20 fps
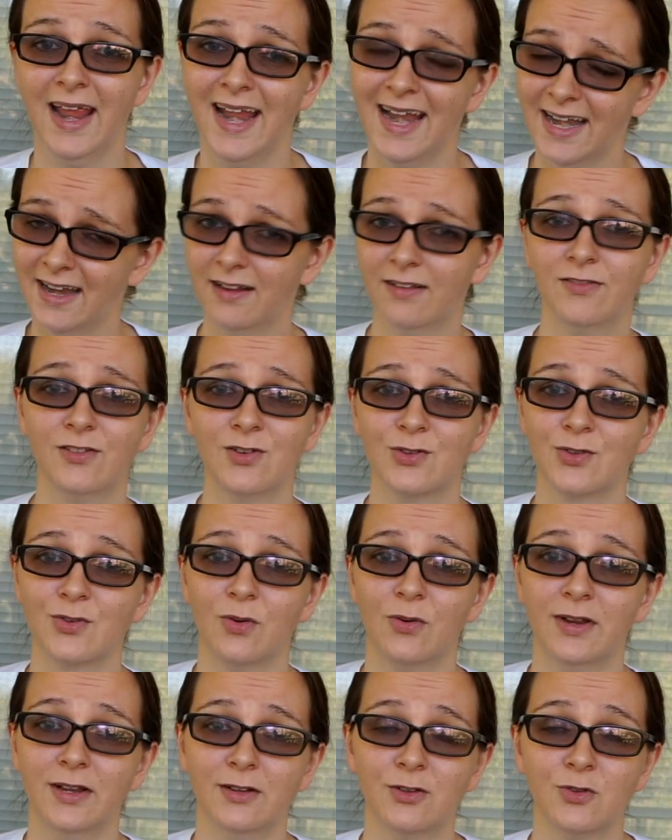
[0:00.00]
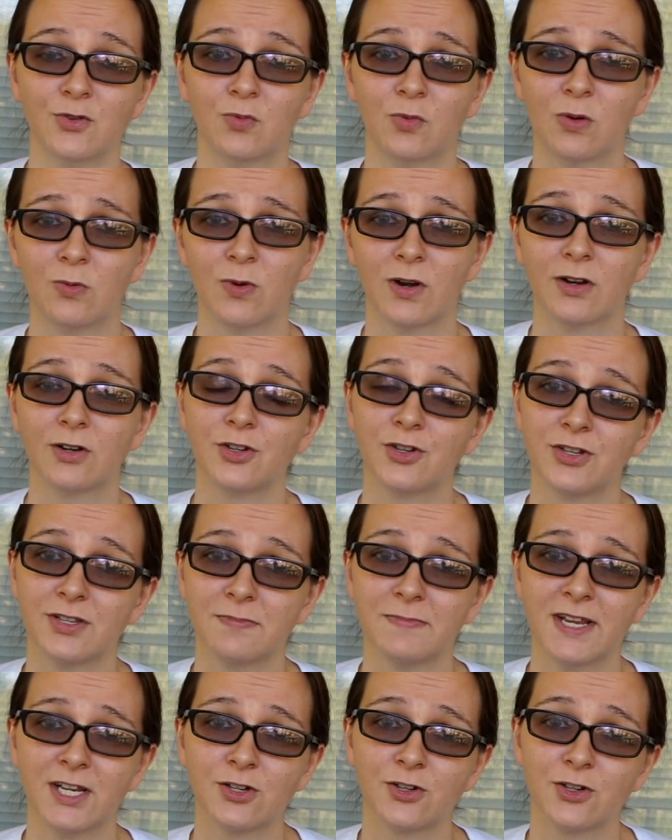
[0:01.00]
Any of those oils will work.
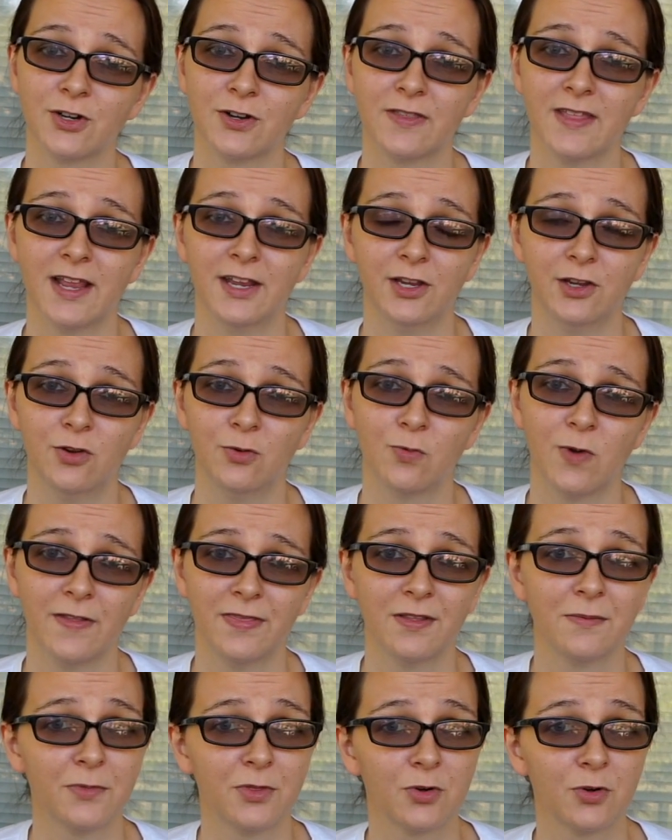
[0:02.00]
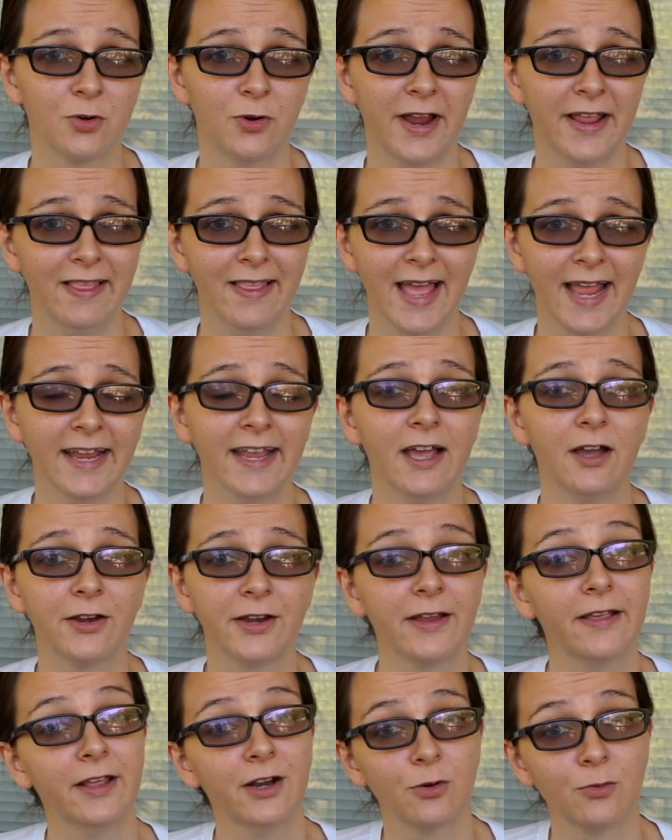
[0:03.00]
Just make sure that you run them through a lye
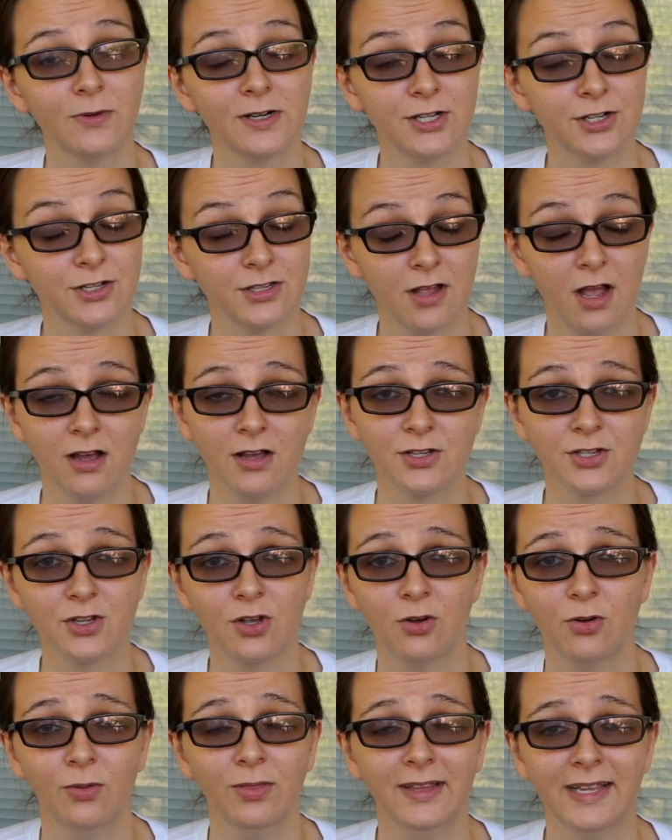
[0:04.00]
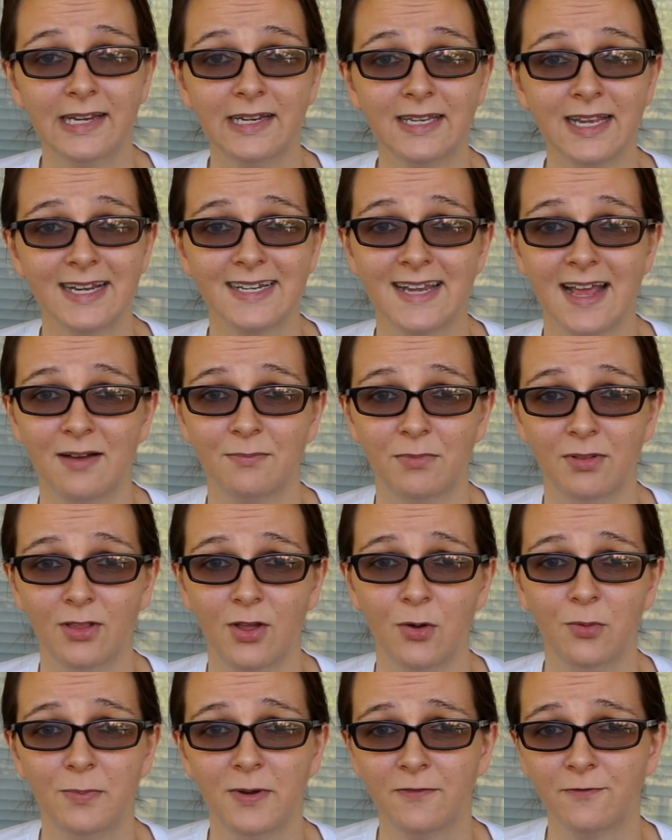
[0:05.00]
calculator, which is also linked down
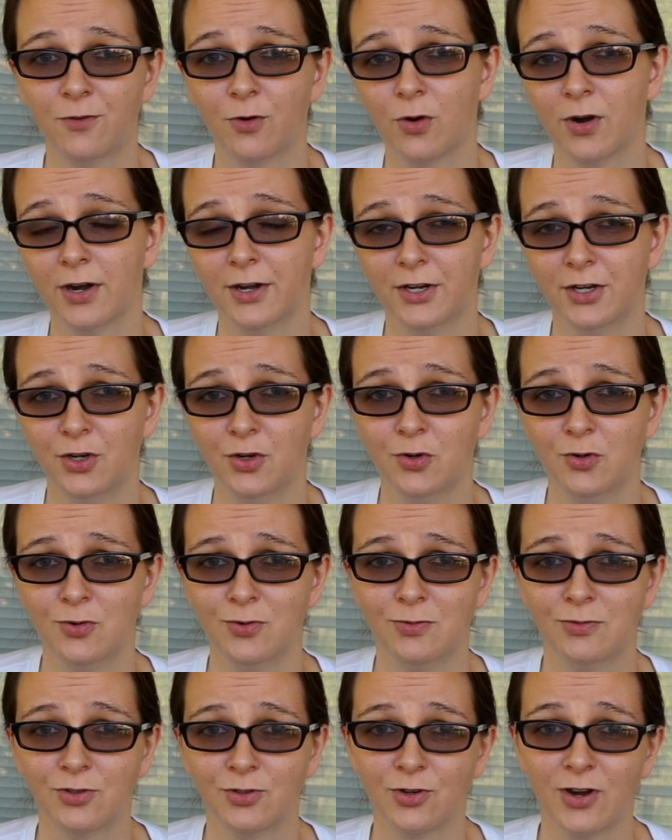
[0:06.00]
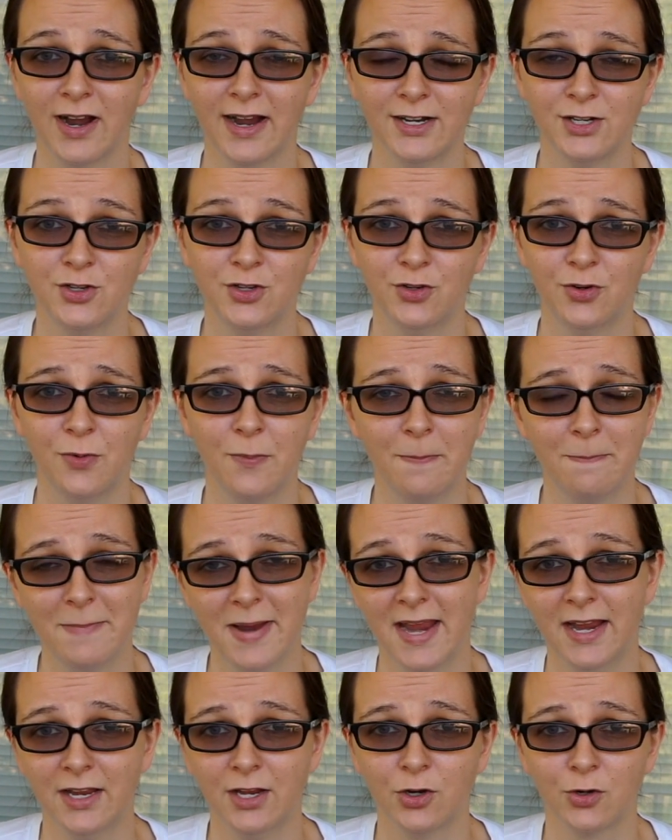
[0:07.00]
below before you try to
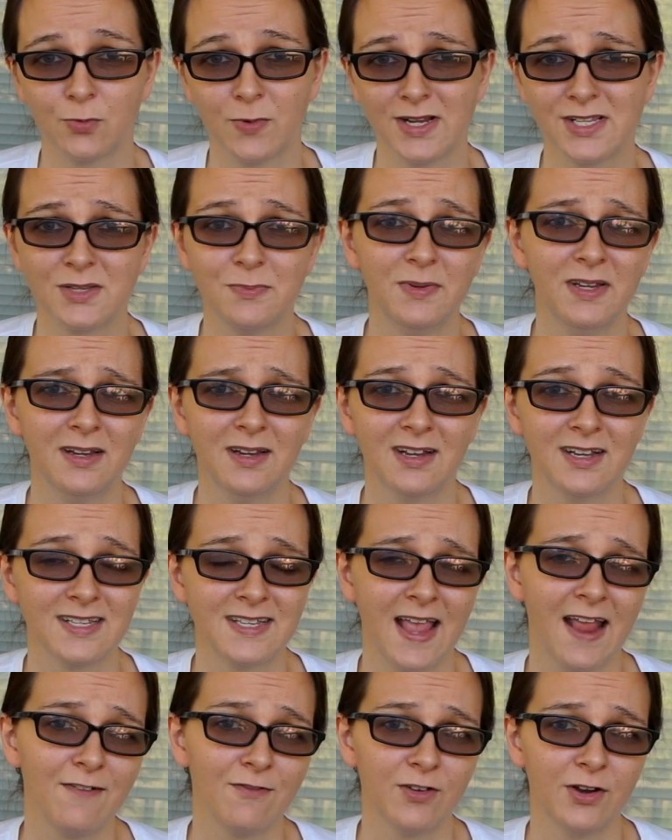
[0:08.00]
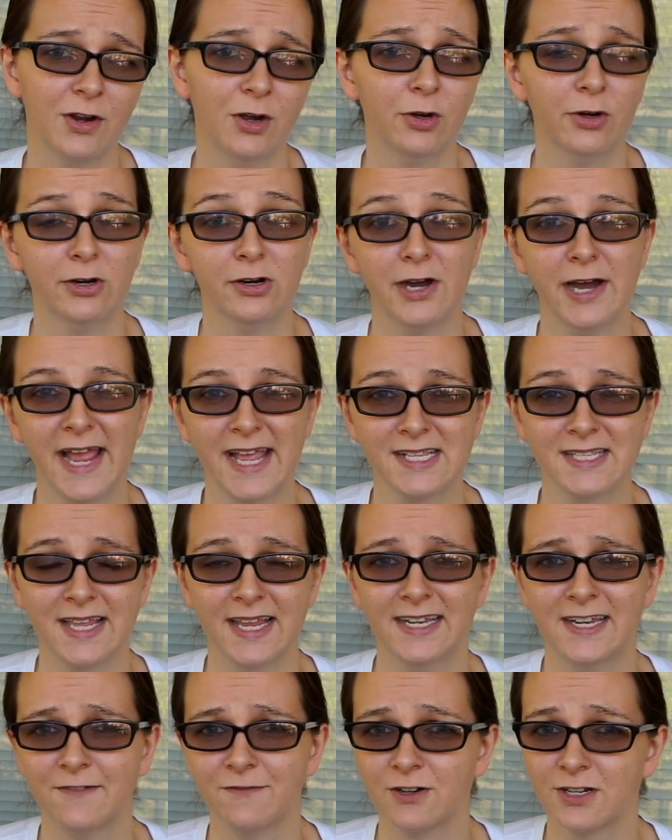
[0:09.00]
make your recipe, because every oil has
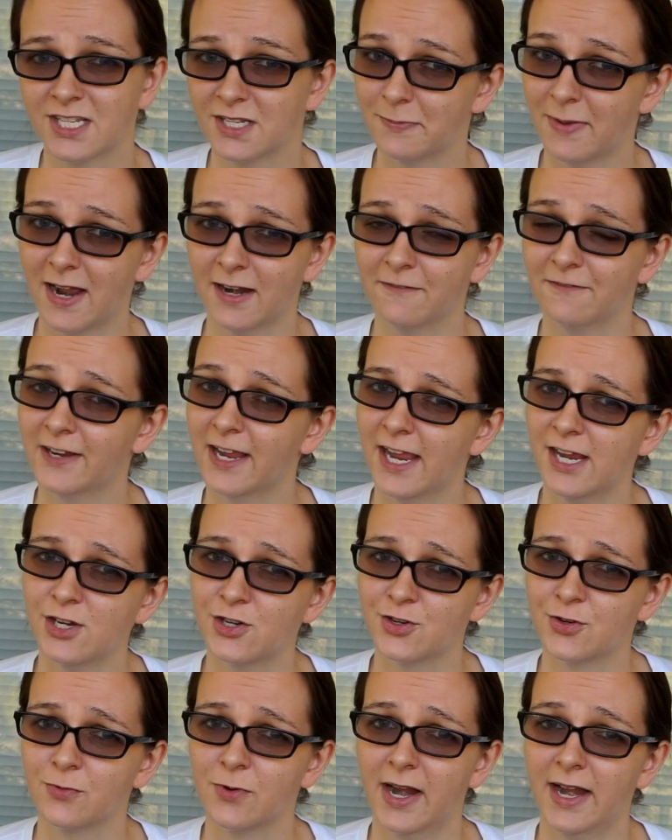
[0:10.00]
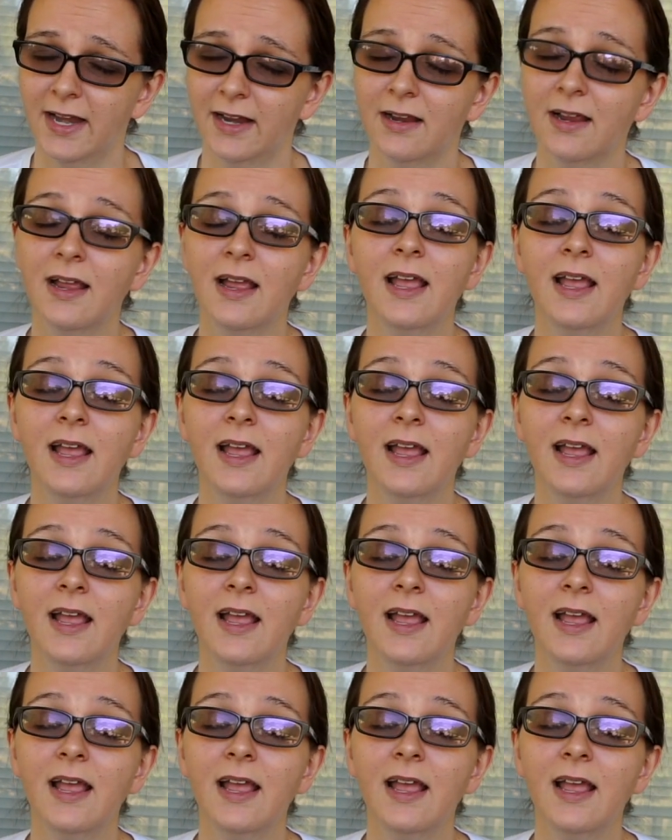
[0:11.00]
a different saponification rate.